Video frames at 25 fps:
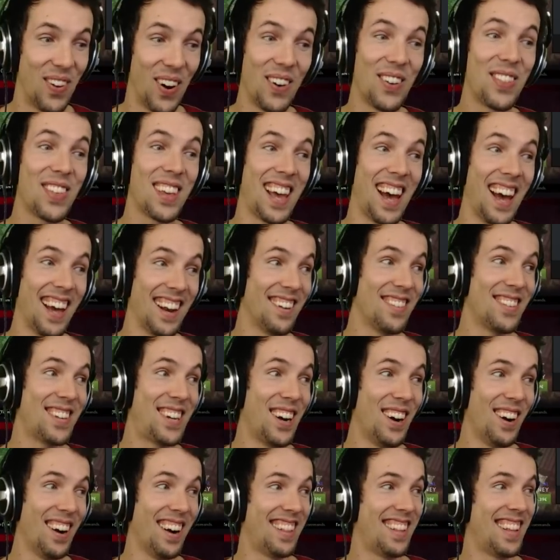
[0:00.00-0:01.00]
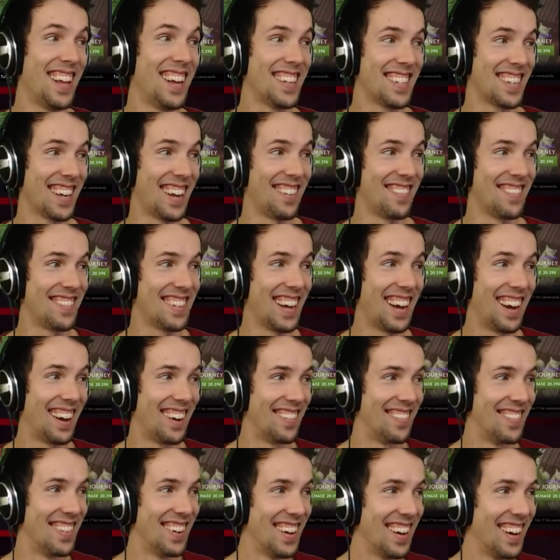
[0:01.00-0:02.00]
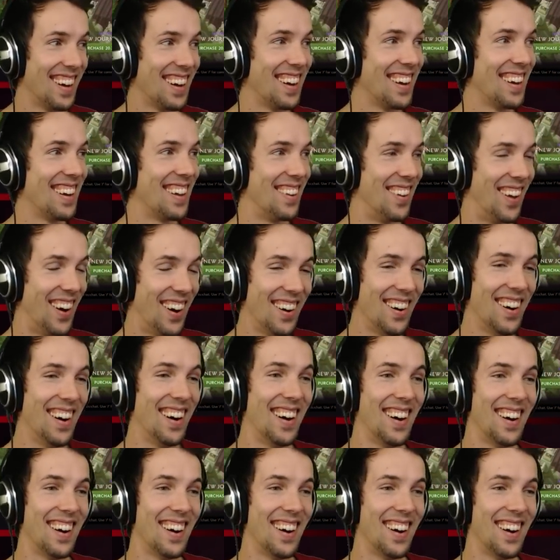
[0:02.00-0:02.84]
kind of true at the same time. No?